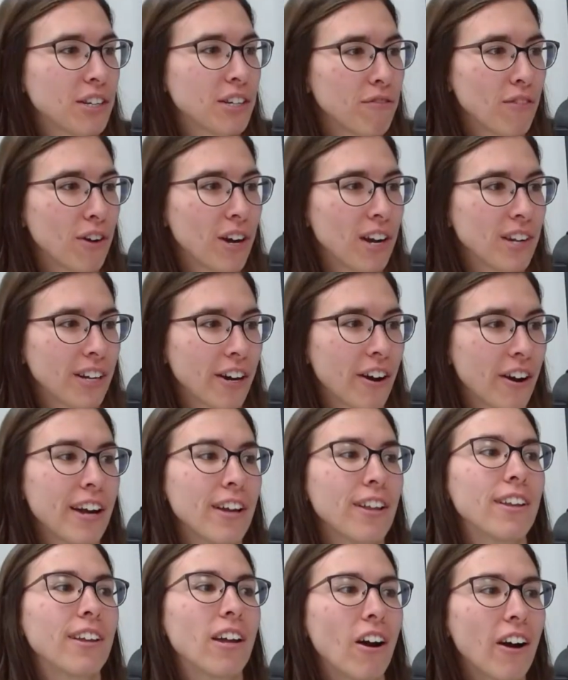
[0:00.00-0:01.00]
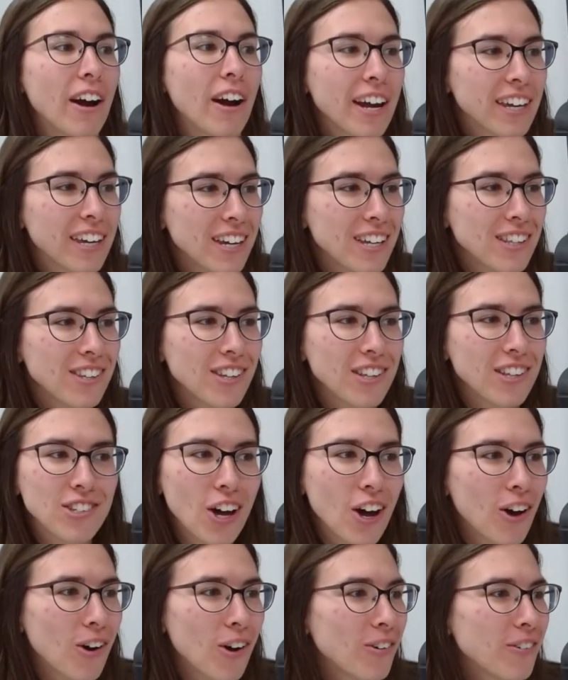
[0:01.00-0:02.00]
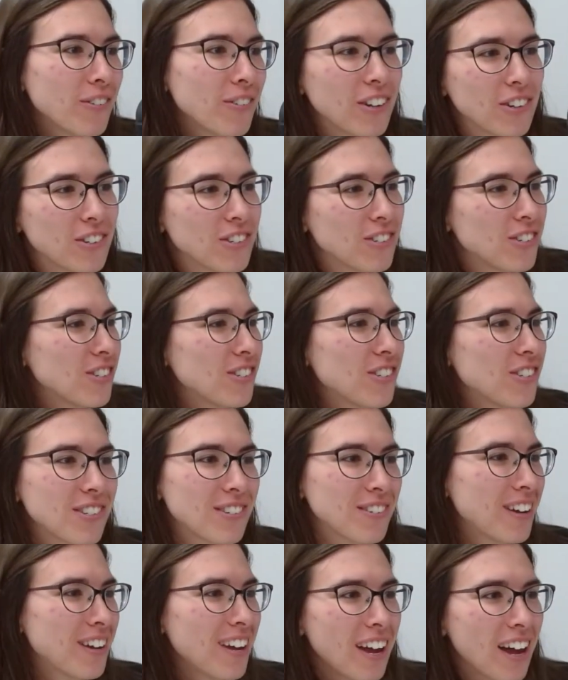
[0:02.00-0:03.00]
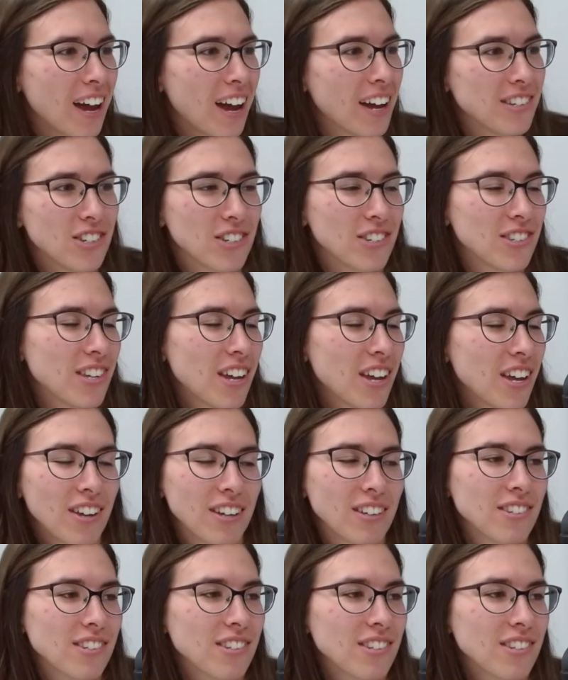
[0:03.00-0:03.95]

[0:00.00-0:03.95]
phrase, like, all right, kids, let's go. You know, so I just say things.